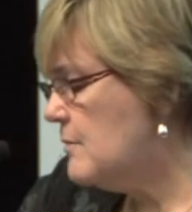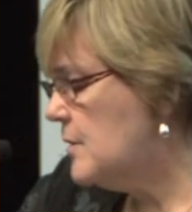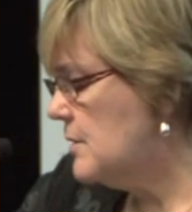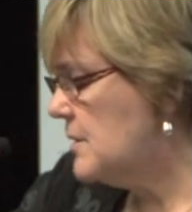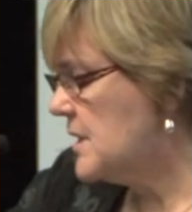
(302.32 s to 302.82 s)
a
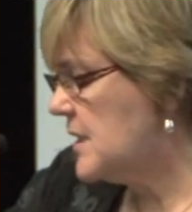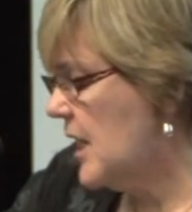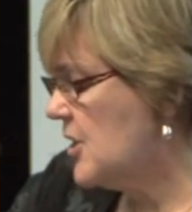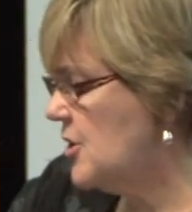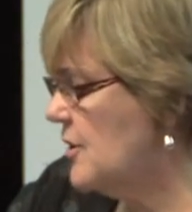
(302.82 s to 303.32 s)
real
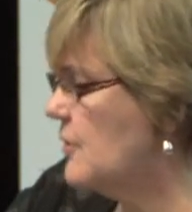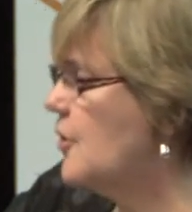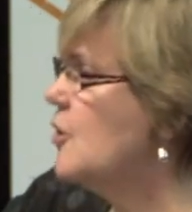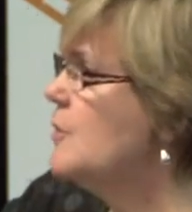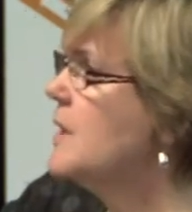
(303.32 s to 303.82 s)
discussion on
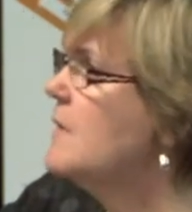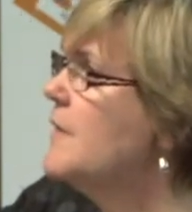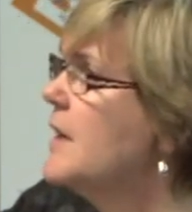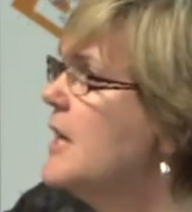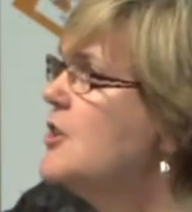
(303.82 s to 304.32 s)
curbing
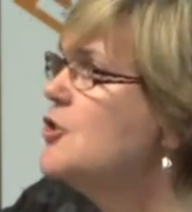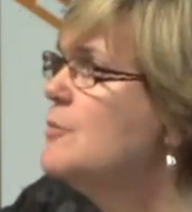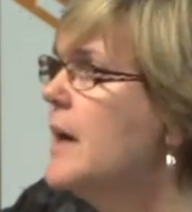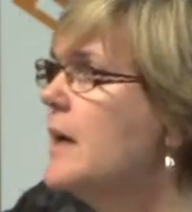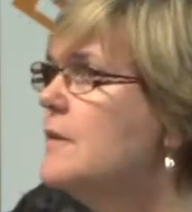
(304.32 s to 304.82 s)
financial
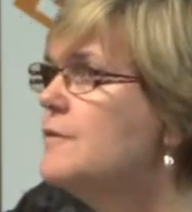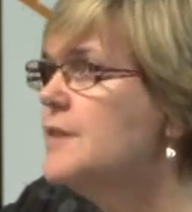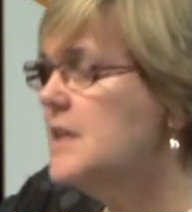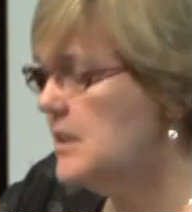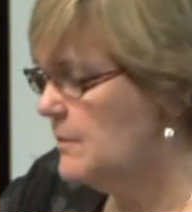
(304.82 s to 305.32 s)
market
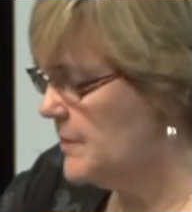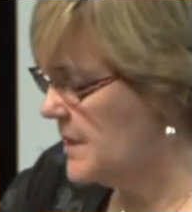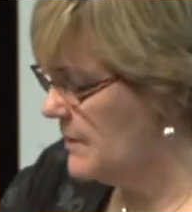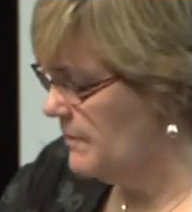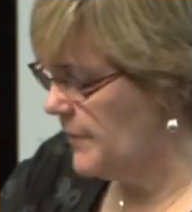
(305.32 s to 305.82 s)

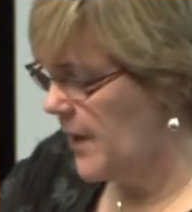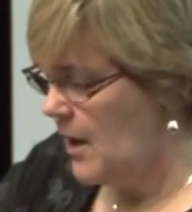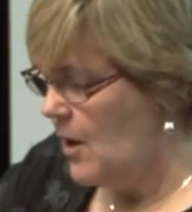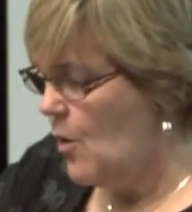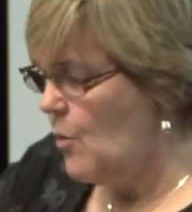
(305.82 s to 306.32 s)
freedoms?
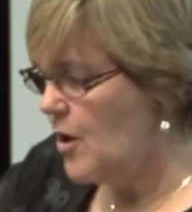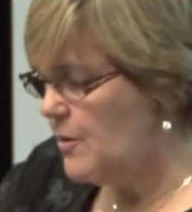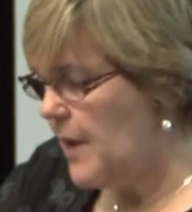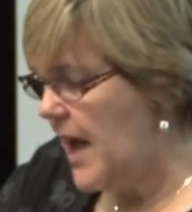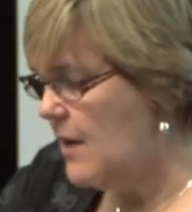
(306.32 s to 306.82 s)
What
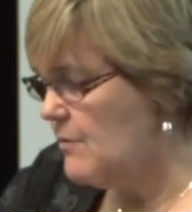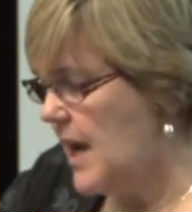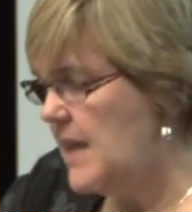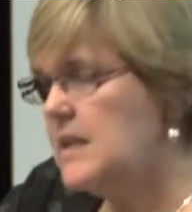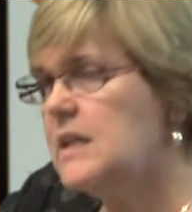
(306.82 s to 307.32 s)
about
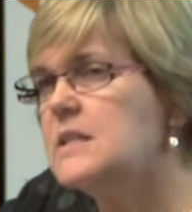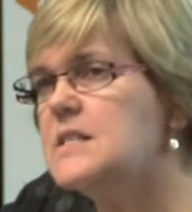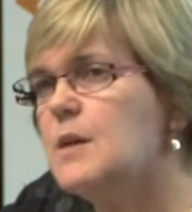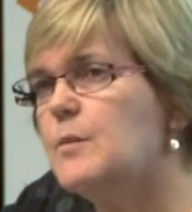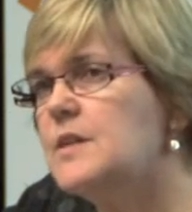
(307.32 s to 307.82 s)
reining in
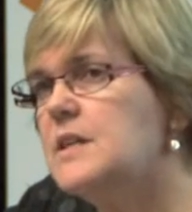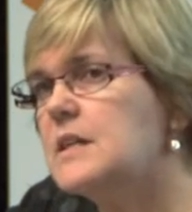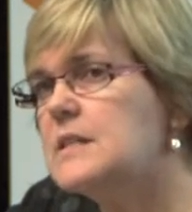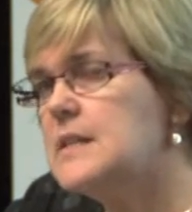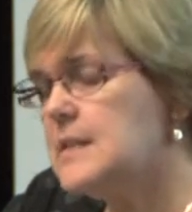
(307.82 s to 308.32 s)
some of the
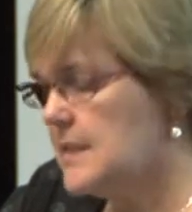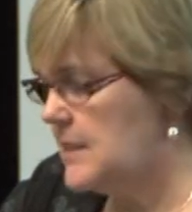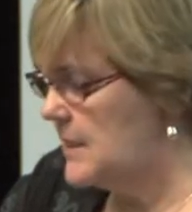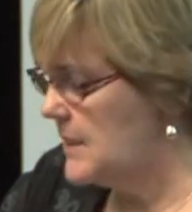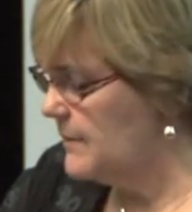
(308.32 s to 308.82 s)

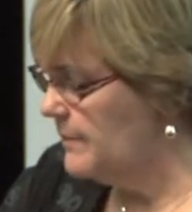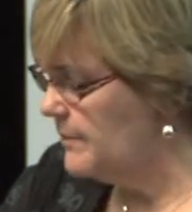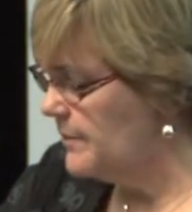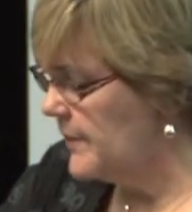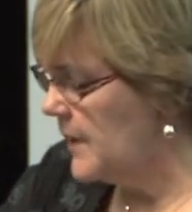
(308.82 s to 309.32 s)
excesses?
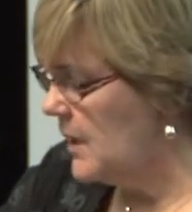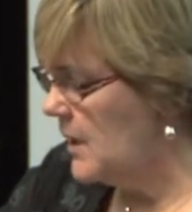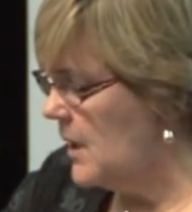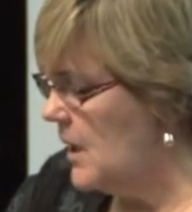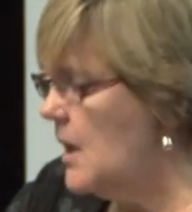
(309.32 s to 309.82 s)

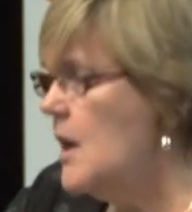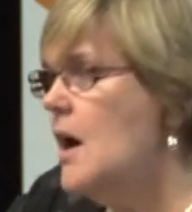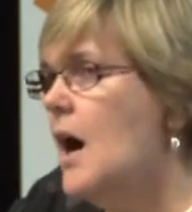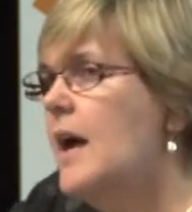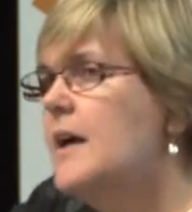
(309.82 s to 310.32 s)

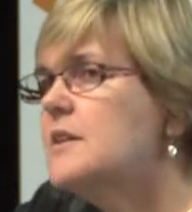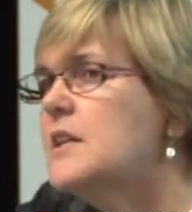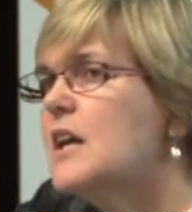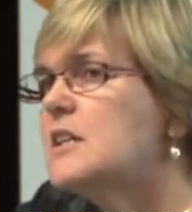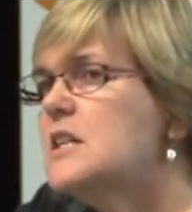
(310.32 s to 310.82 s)
I had an
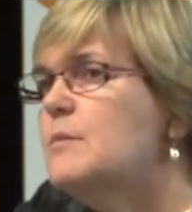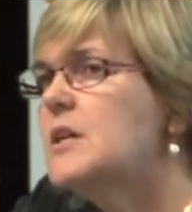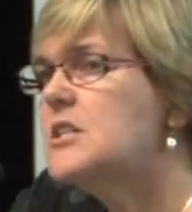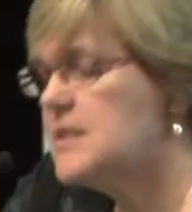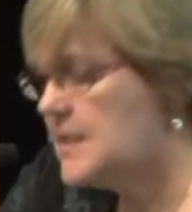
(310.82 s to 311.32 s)

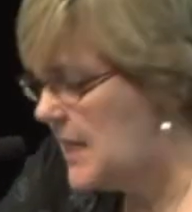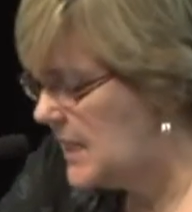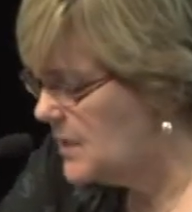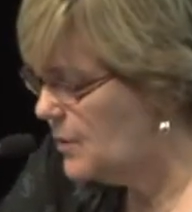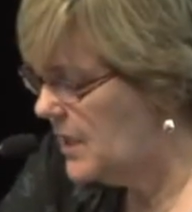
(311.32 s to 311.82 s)
academic just
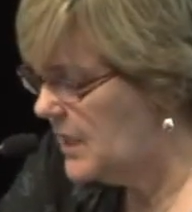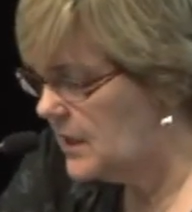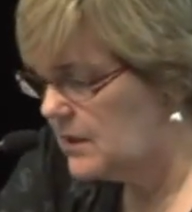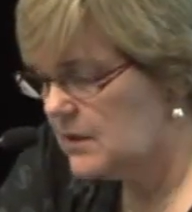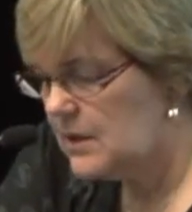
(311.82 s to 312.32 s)
last week
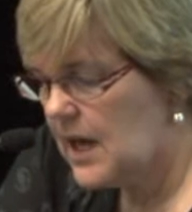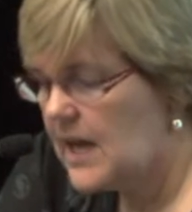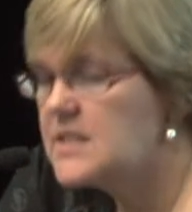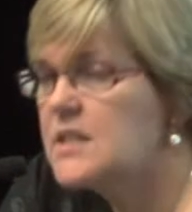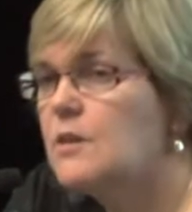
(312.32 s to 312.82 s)

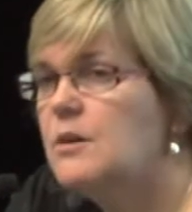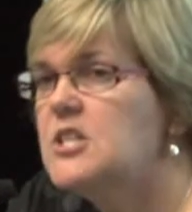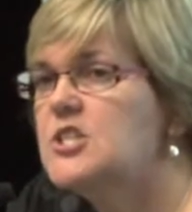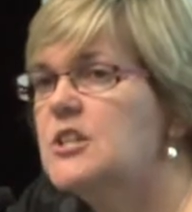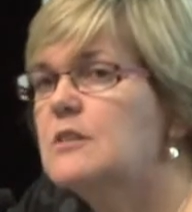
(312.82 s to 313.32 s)
ask the
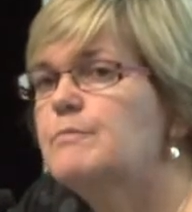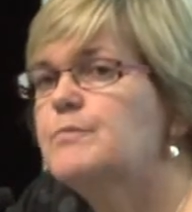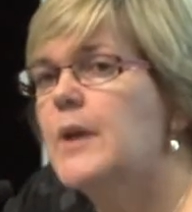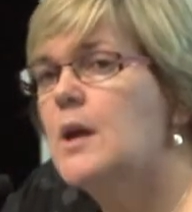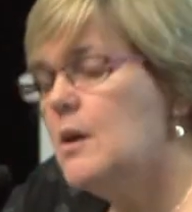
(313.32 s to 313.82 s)
question,
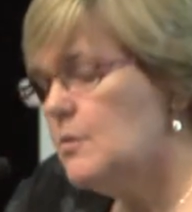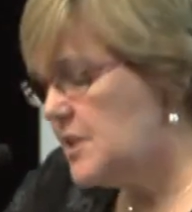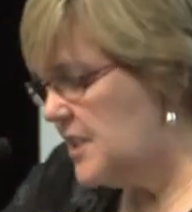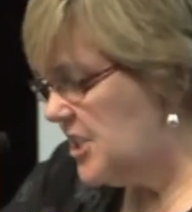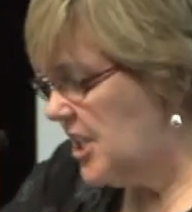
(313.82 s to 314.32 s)

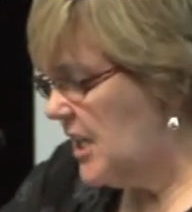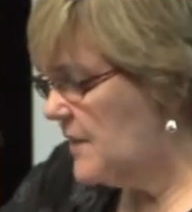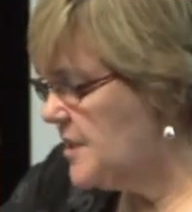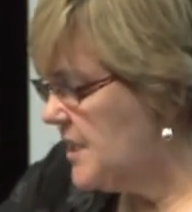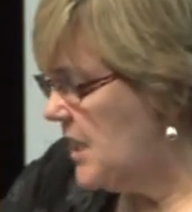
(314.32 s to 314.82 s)
was the
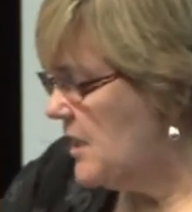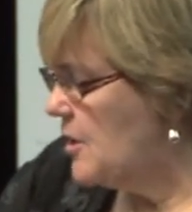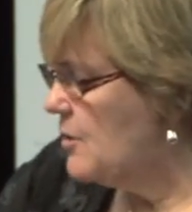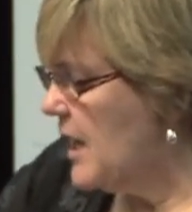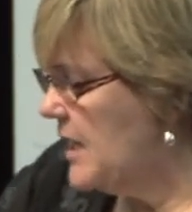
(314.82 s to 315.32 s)
GFC the
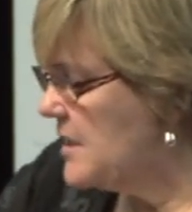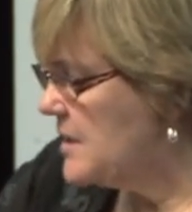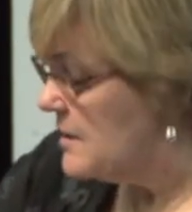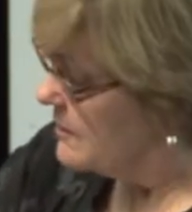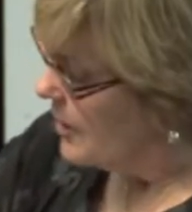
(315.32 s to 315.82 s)

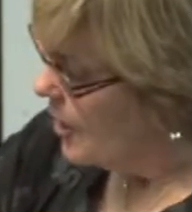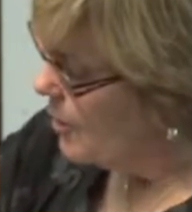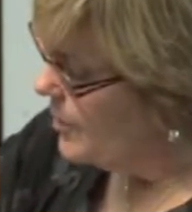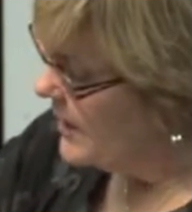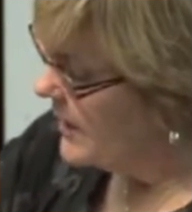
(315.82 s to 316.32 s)
greatest
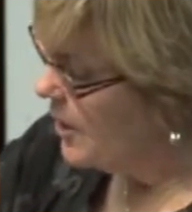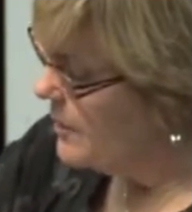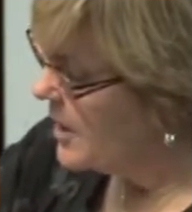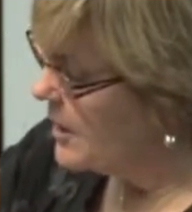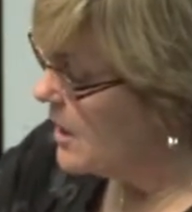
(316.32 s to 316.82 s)
global
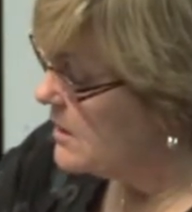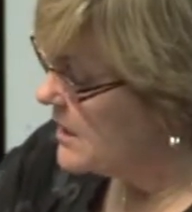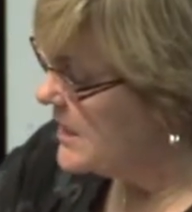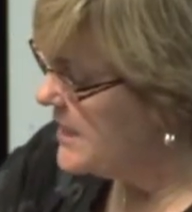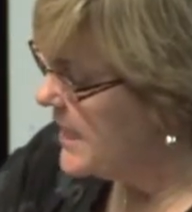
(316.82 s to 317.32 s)
economic
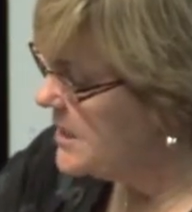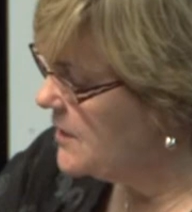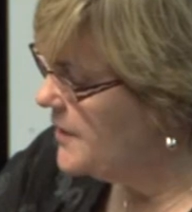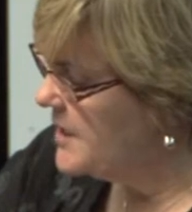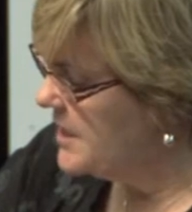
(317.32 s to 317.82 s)

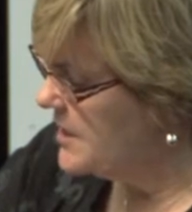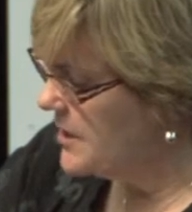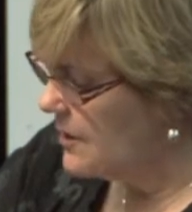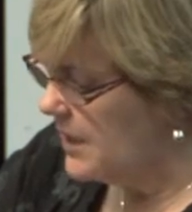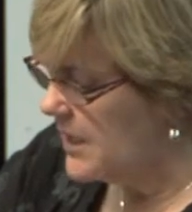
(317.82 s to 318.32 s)
catastrophe since
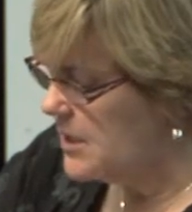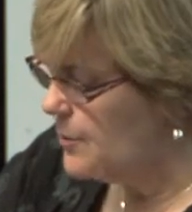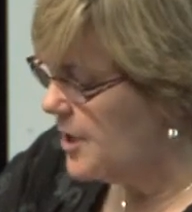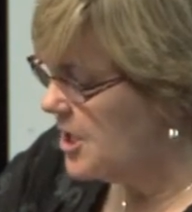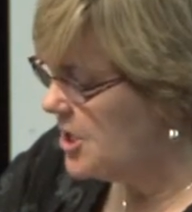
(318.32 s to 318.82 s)
the Great
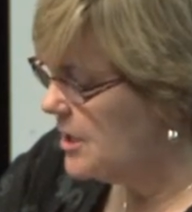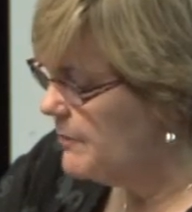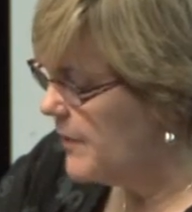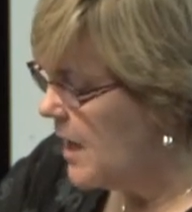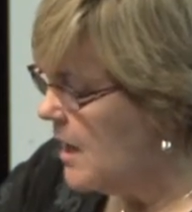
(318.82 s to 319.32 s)
Depression,
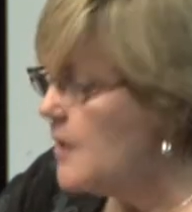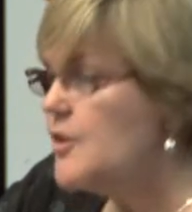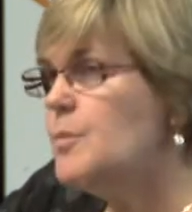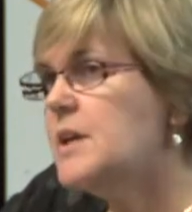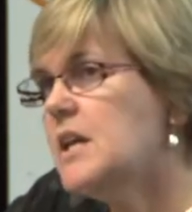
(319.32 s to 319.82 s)

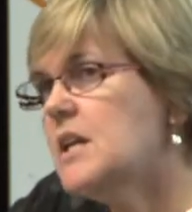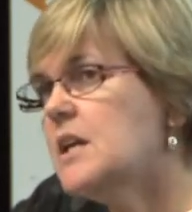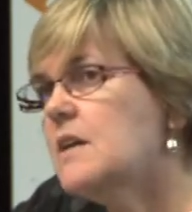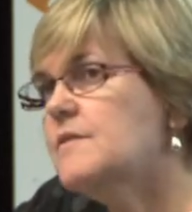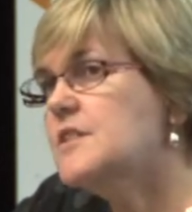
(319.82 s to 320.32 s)
the
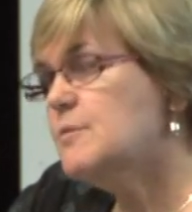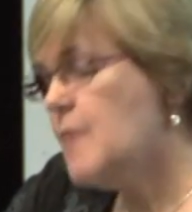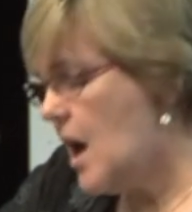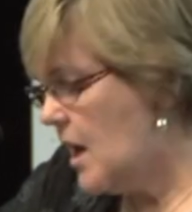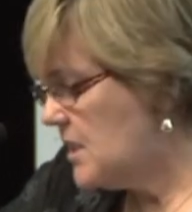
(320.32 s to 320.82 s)
beginning of the
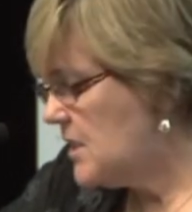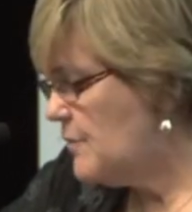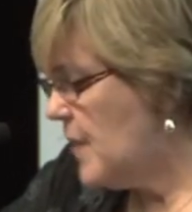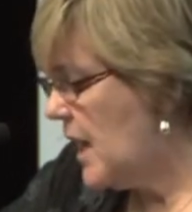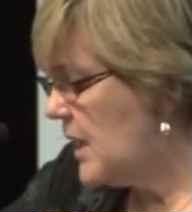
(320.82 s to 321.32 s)
demise of
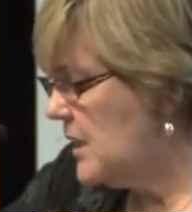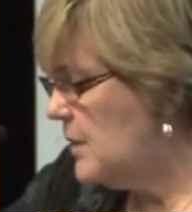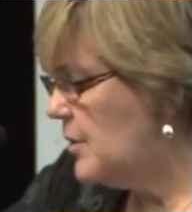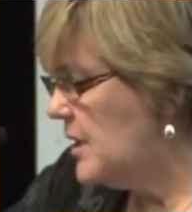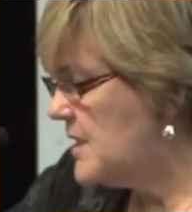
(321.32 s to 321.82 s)
market
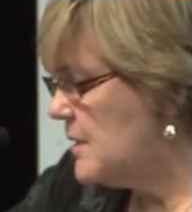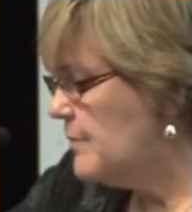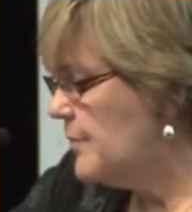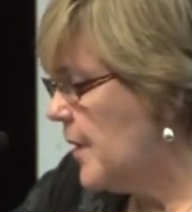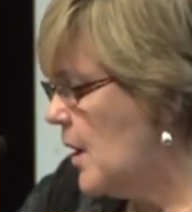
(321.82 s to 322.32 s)

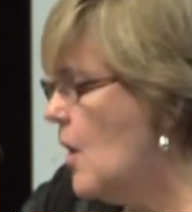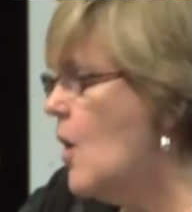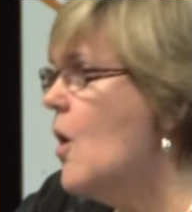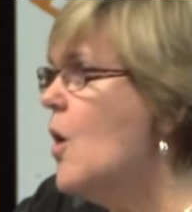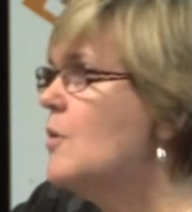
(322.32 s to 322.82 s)
liberalism,
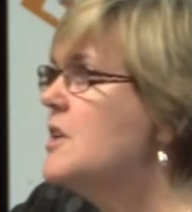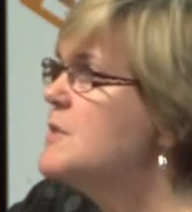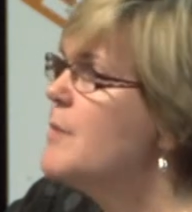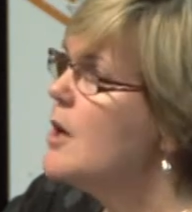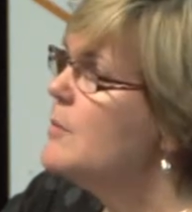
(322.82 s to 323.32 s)
or its
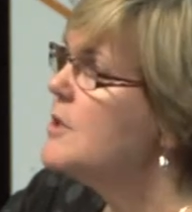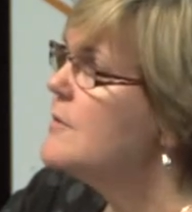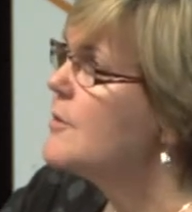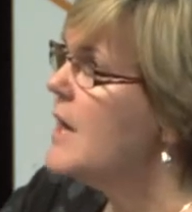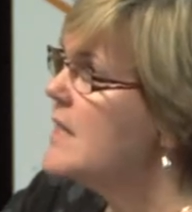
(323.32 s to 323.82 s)
moment
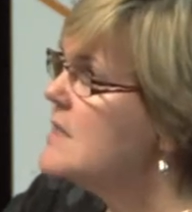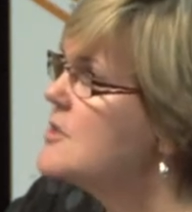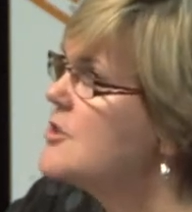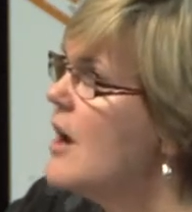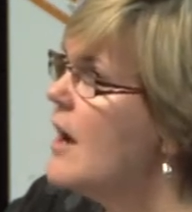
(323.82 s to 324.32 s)
of
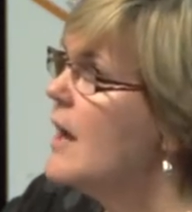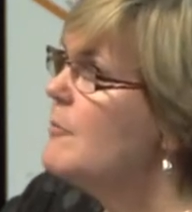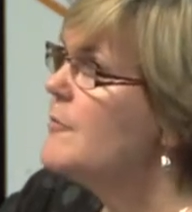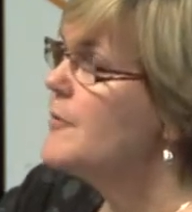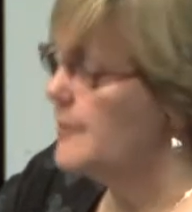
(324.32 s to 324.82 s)
greatest
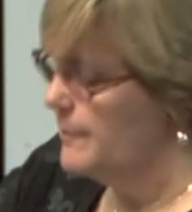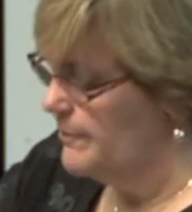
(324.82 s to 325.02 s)
triumph?